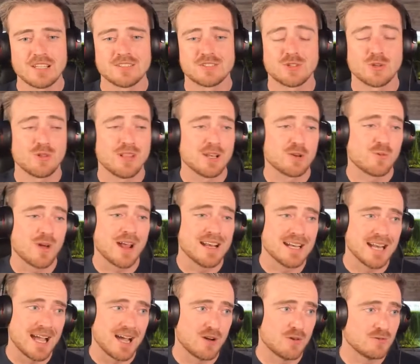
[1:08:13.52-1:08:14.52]
So like
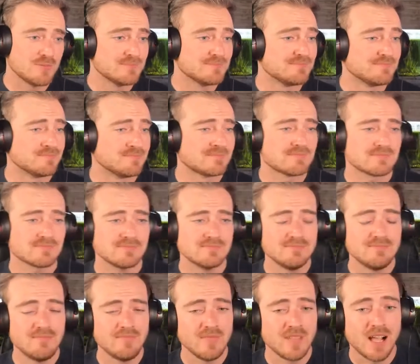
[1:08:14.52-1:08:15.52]
right now
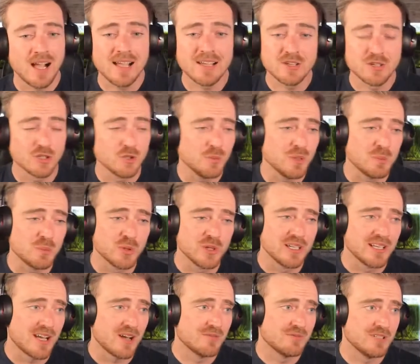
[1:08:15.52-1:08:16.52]
I could be
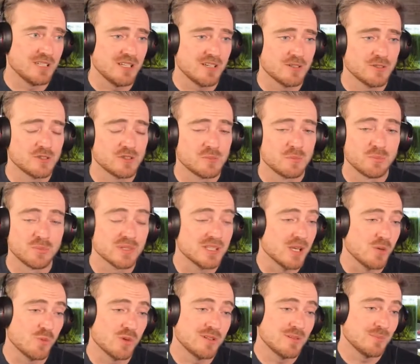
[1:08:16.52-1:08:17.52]
putting out videos, but
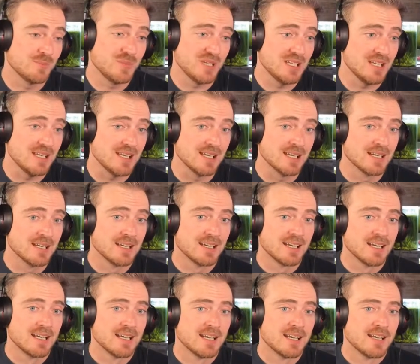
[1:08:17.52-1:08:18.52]
they wouldn't be
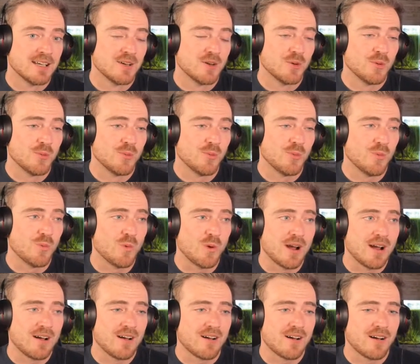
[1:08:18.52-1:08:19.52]

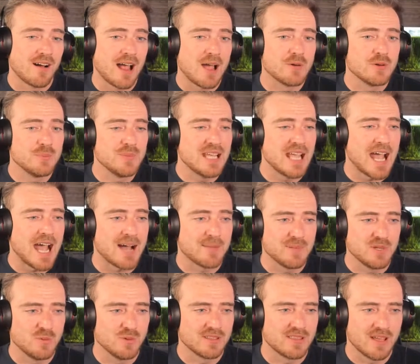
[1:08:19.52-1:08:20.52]
where I would be
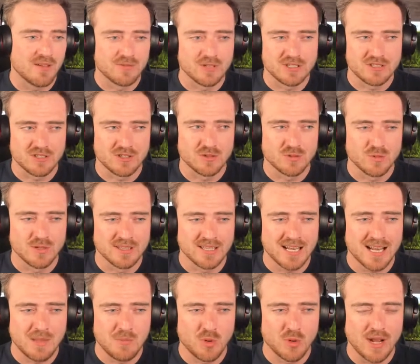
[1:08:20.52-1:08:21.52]
happy with every single one
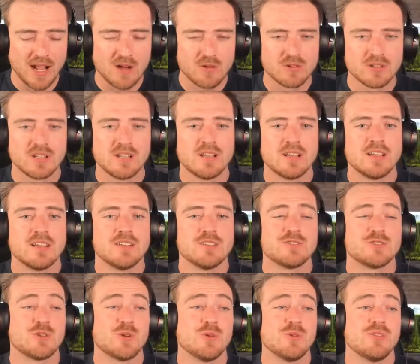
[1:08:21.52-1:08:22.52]
that I put out.
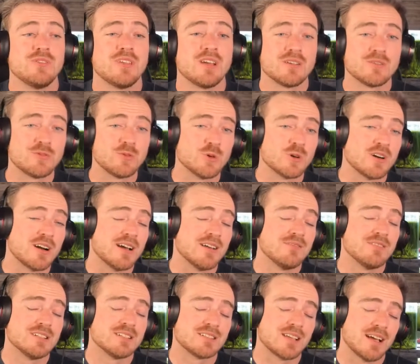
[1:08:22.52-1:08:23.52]
So therefore
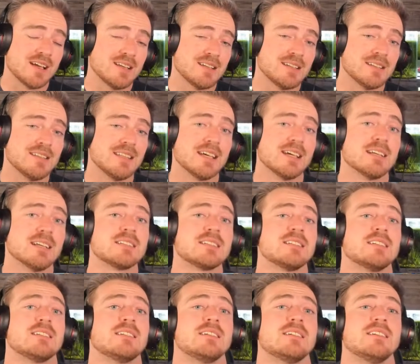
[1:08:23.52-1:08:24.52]
I've decided
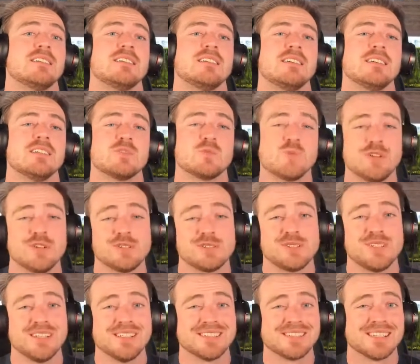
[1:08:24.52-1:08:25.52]
that it's one of
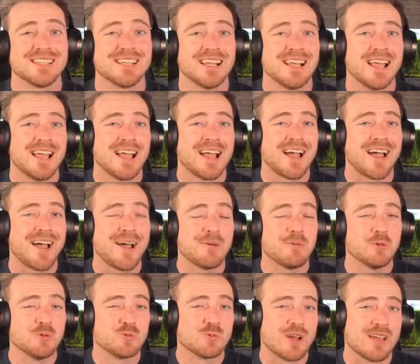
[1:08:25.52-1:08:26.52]
those things that I
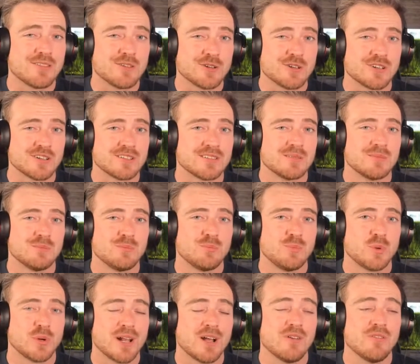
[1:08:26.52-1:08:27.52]
would rather
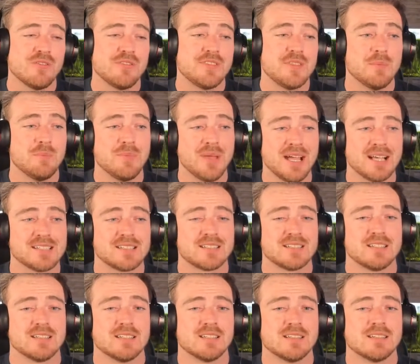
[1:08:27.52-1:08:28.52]
put out the
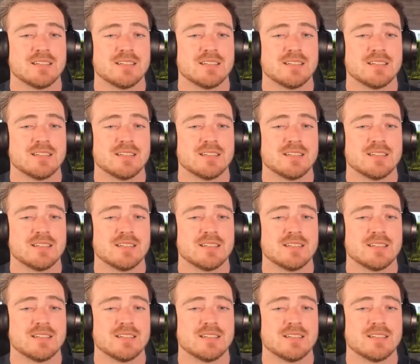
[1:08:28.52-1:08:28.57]
best